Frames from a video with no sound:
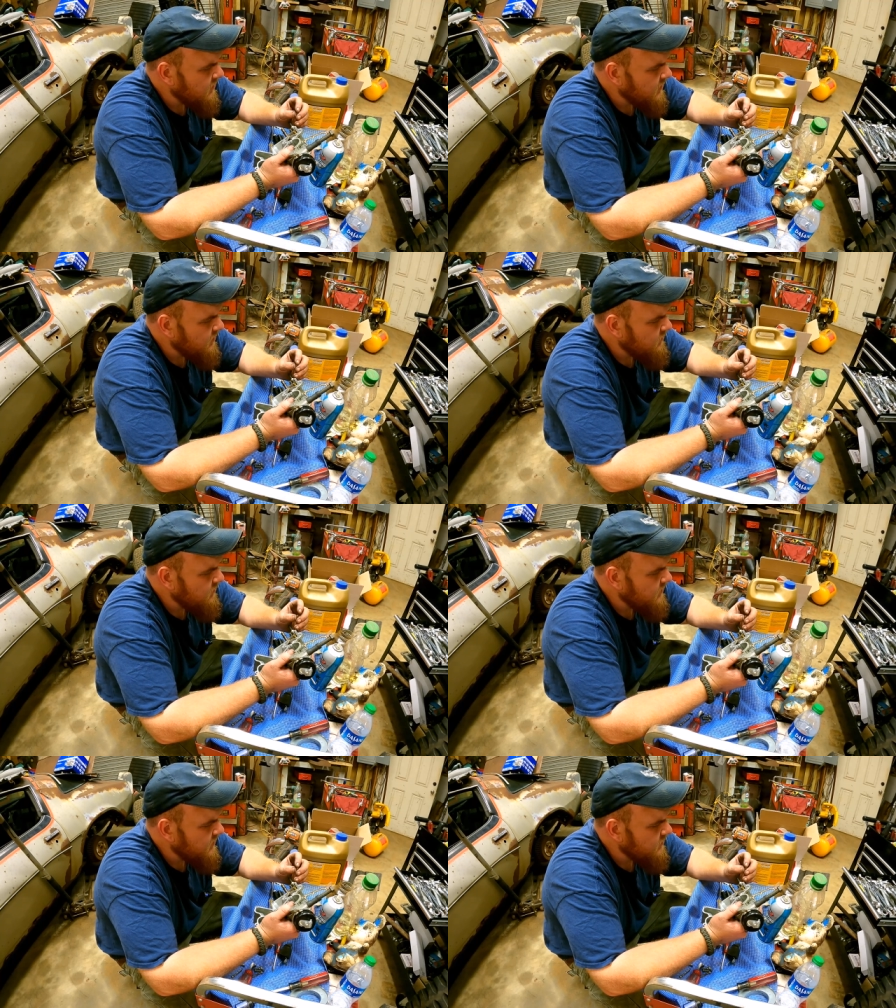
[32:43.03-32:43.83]

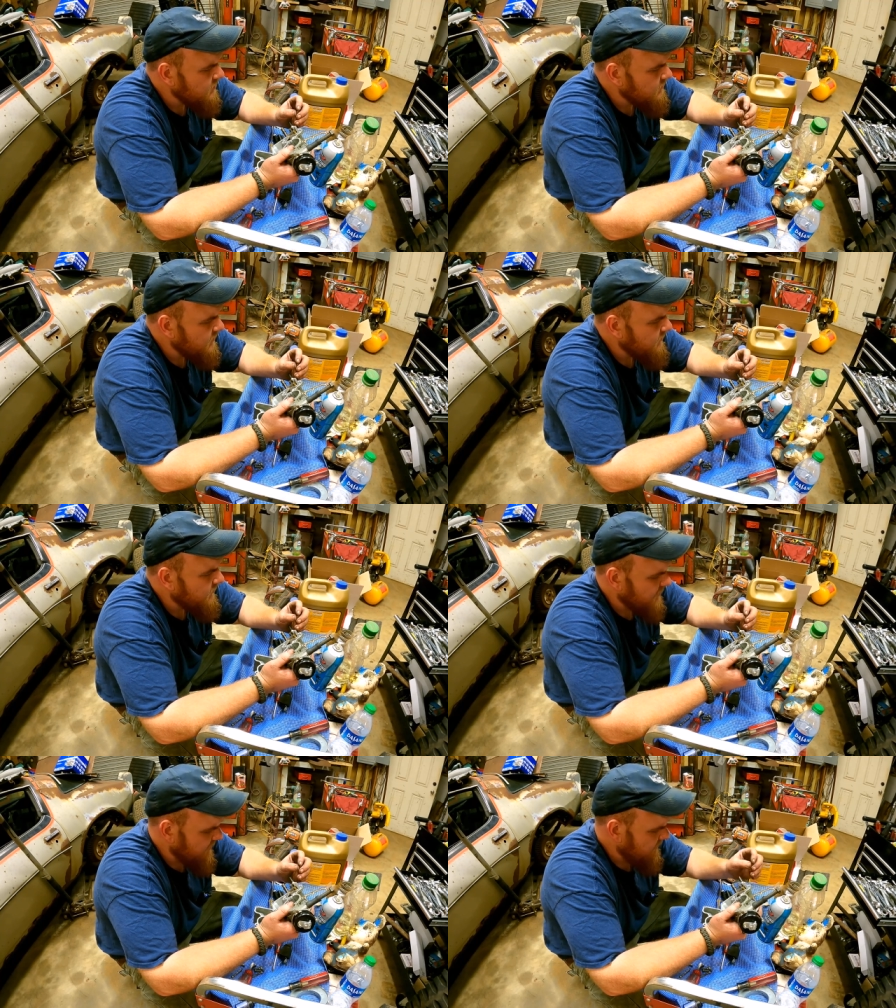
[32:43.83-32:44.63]
Needle appears to be
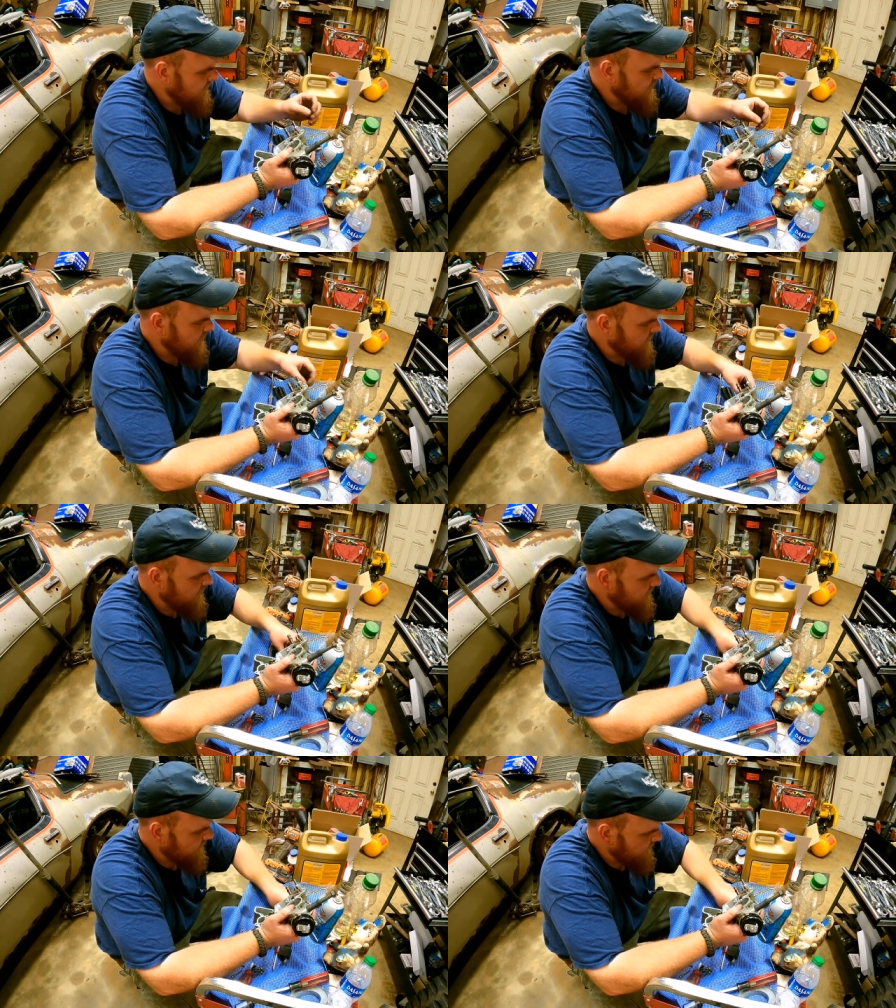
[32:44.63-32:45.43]
fine.
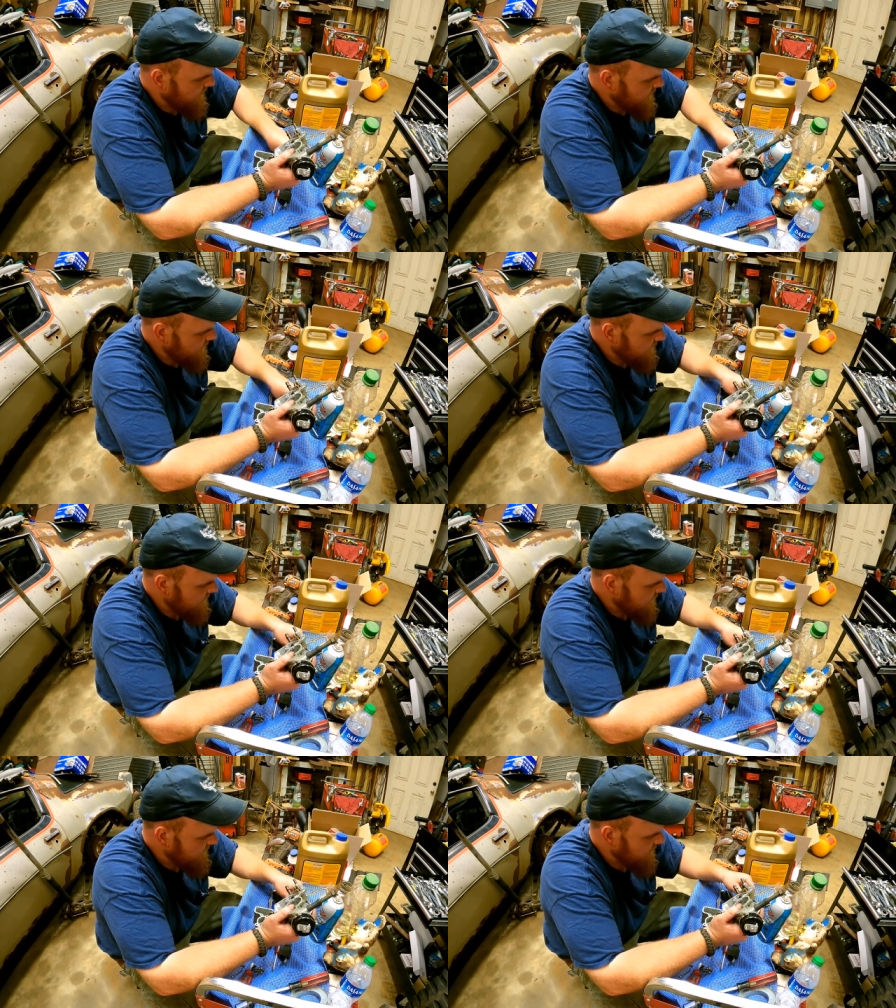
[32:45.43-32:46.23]
The spring in it
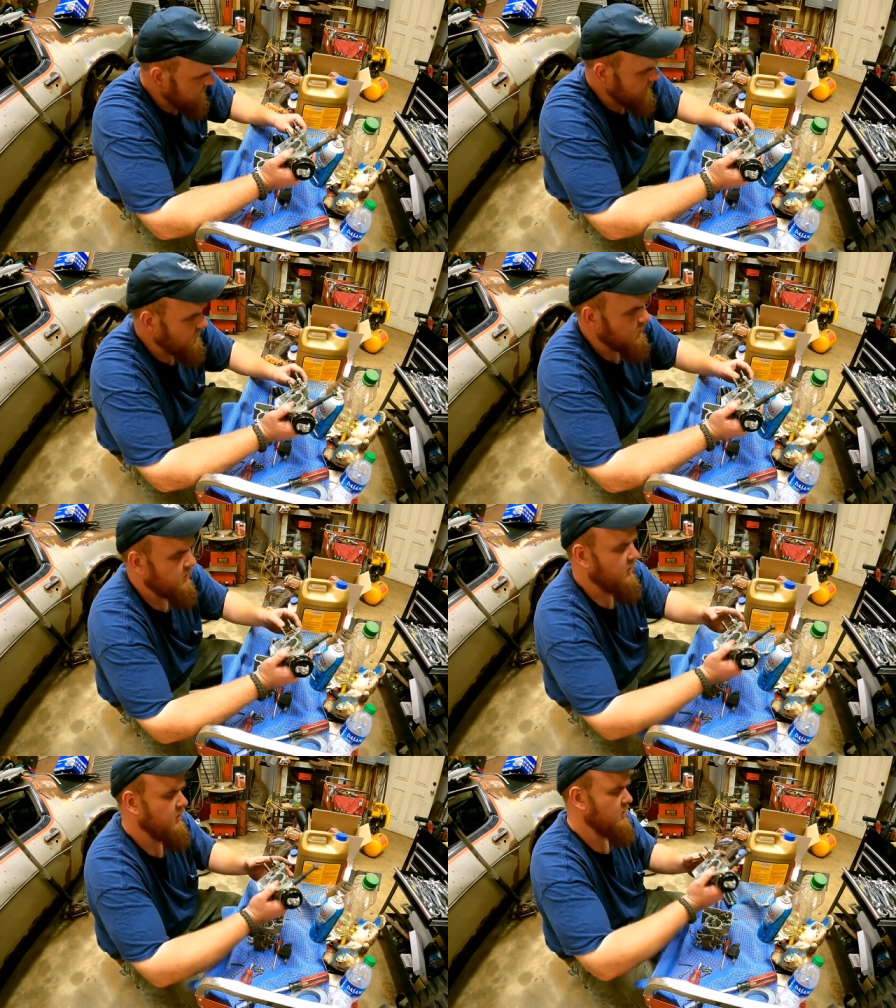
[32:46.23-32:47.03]
seems to be
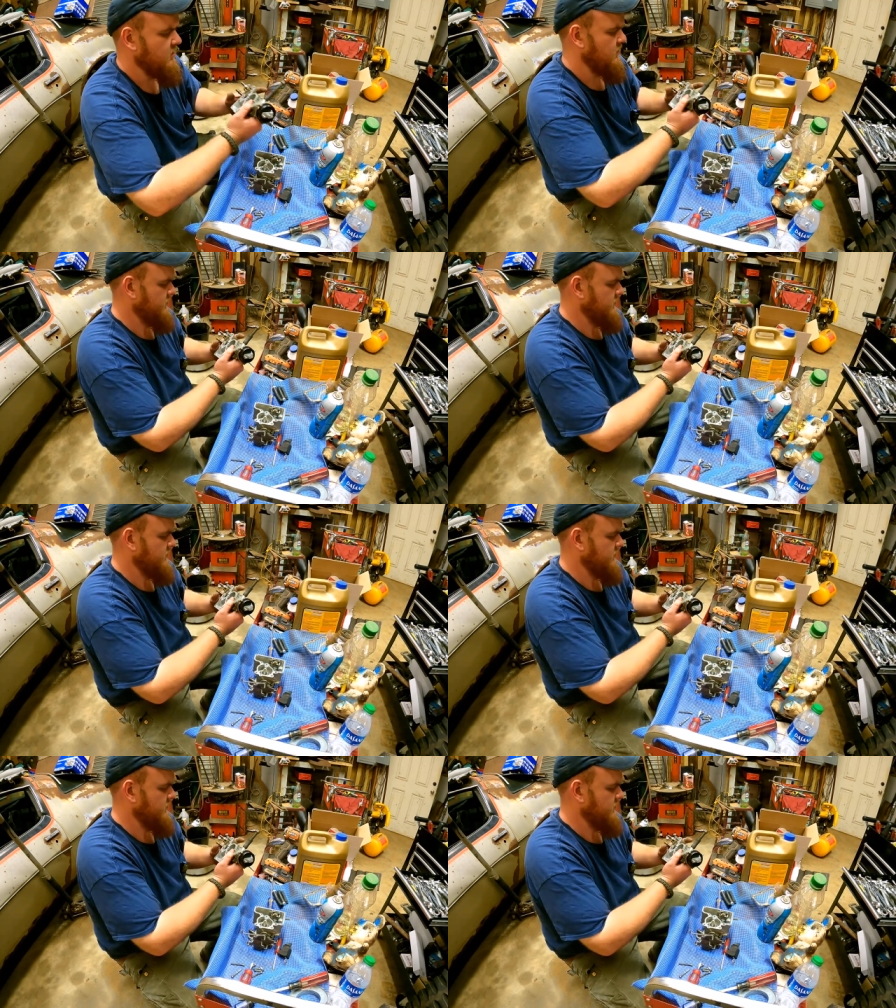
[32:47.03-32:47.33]
working.